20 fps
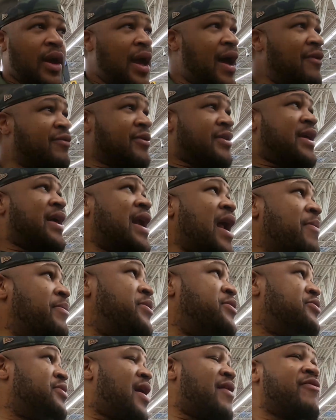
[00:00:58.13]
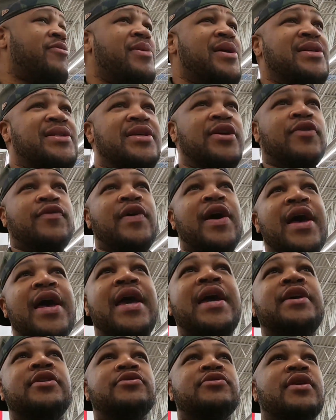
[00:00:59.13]
after that, I'll be driving myself. I
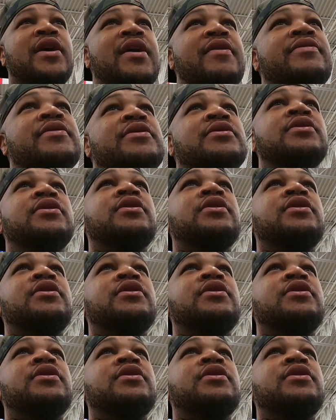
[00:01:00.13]
hate driving.